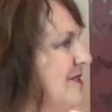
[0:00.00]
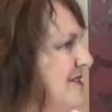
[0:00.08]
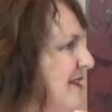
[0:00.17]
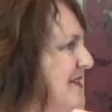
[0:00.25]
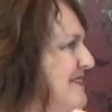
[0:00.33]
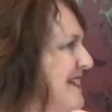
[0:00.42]

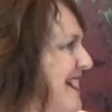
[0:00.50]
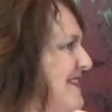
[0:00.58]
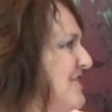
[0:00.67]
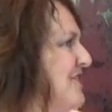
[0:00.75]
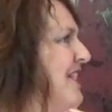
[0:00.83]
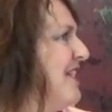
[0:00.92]
is
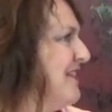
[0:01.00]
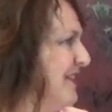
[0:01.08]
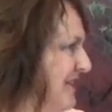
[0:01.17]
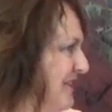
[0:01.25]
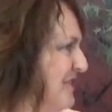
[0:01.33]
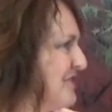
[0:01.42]

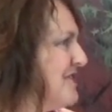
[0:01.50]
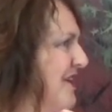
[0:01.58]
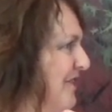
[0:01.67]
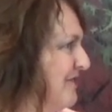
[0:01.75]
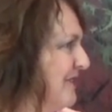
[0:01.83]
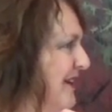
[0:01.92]
educating
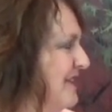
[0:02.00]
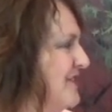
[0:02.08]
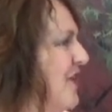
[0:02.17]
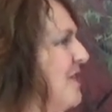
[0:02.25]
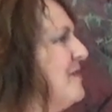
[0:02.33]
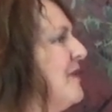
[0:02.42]
yourself, right? It's
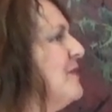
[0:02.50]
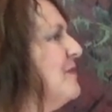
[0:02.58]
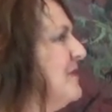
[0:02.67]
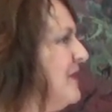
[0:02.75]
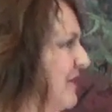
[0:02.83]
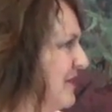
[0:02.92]
all about,
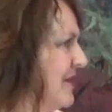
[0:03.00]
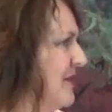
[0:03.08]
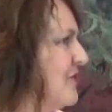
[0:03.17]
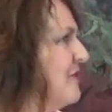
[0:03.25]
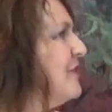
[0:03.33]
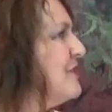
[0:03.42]
the
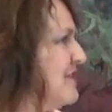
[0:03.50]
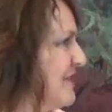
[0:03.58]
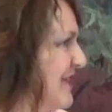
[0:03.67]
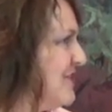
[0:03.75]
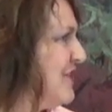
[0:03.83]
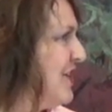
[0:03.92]
University of
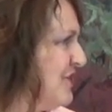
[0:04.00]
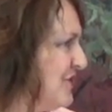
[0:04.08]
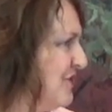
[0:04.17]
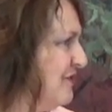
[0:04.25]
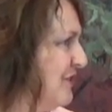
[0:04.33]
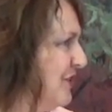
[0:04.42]

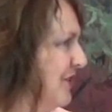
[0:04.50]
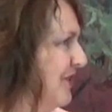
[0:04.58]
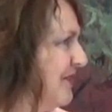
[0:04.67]
Education of you,